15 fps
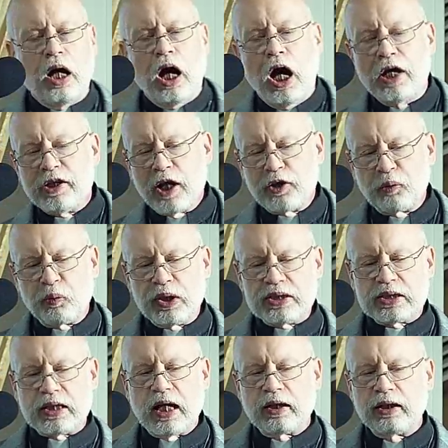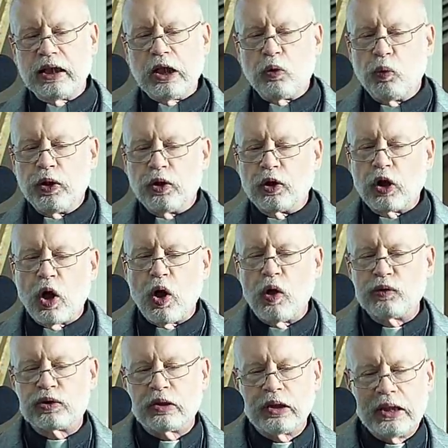Another reason I think we are called
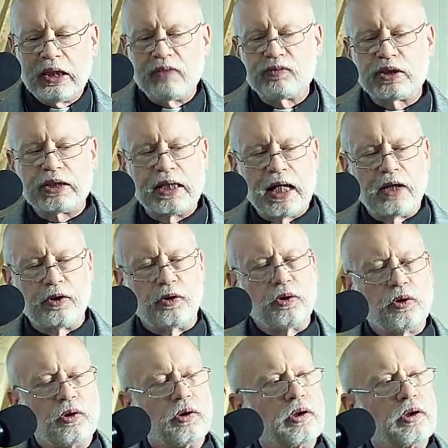to live together